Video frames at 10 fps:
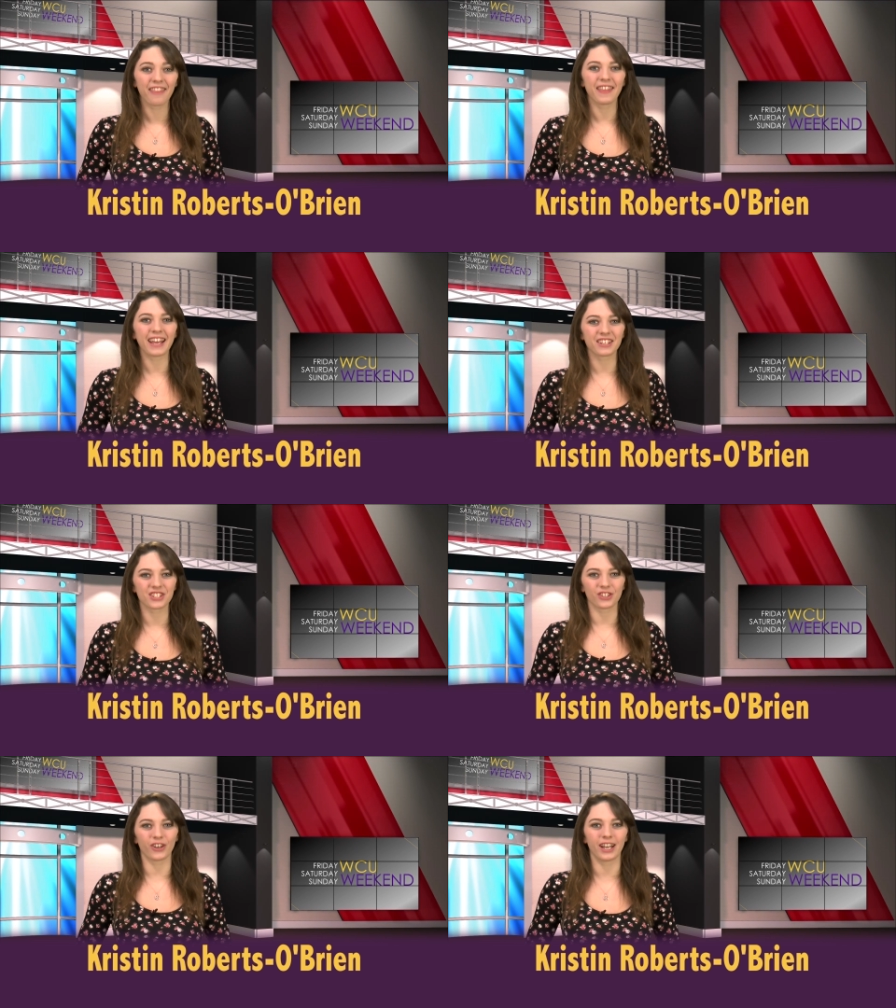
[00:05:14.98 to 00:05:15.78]
Thanks,
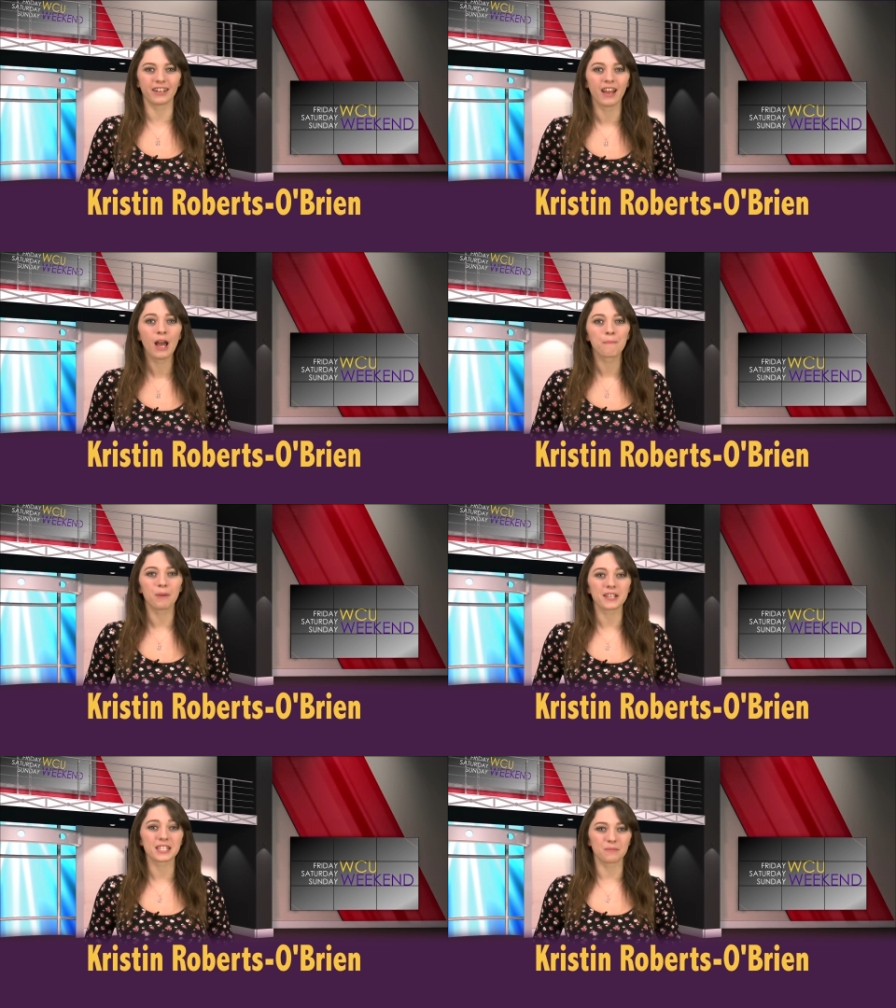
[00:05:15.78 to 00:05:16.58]
Sean.
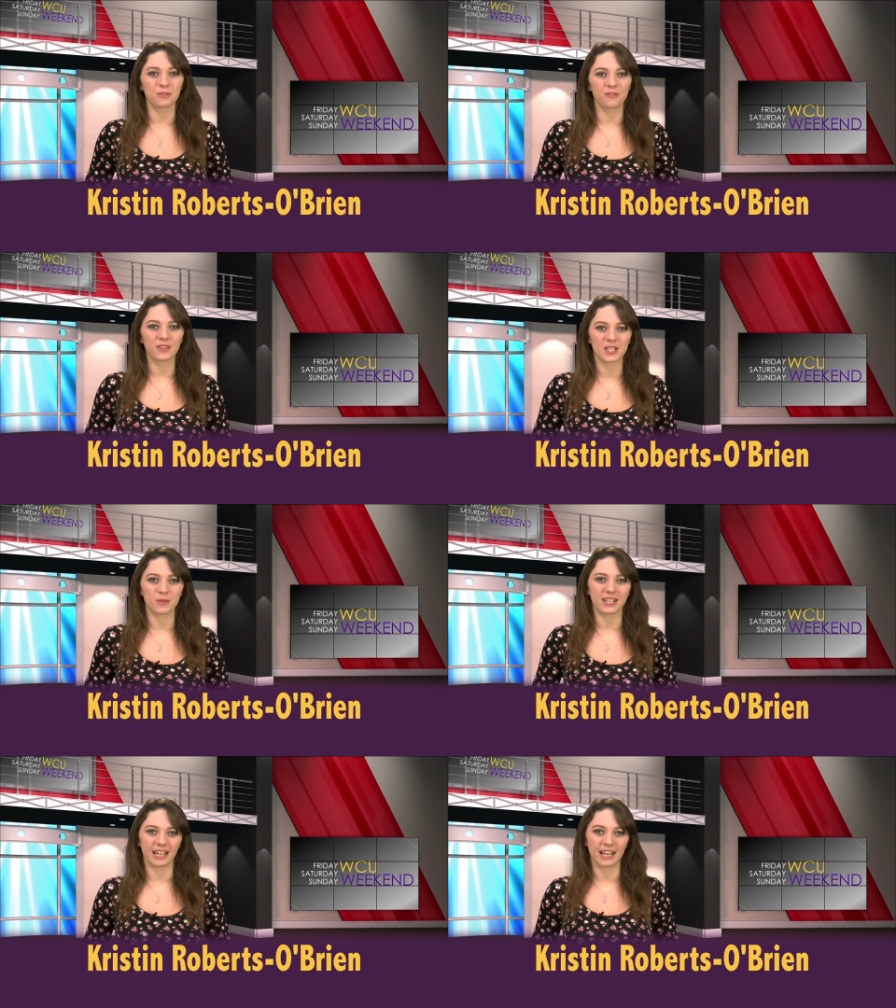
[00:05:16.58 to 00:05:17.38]
Bust a move this
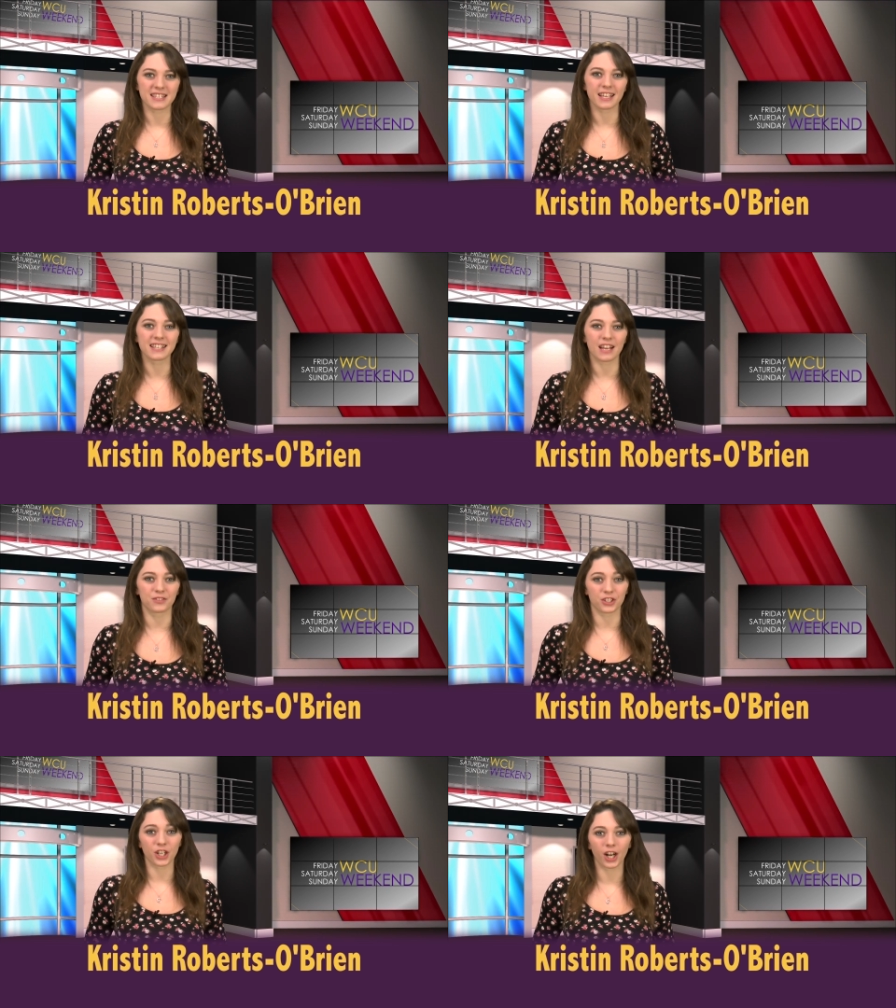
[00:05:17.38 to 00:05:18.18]
weekend at Sykes
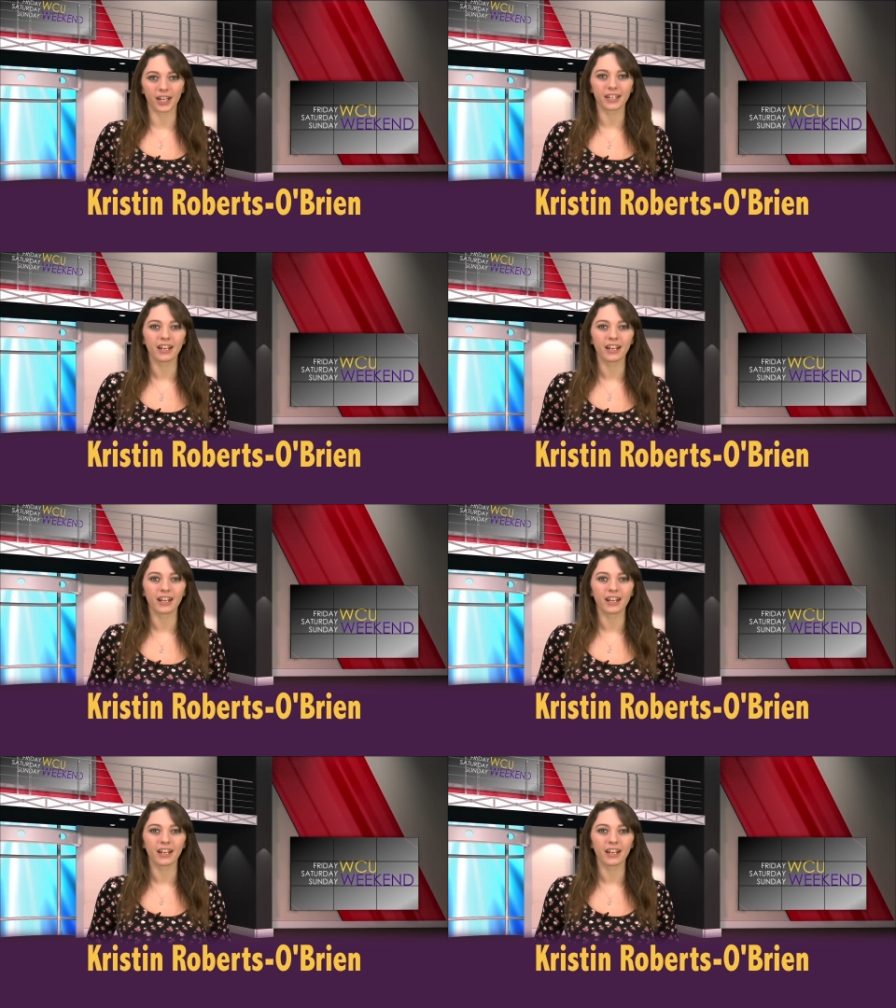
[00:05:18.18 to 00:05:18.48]
After Dark.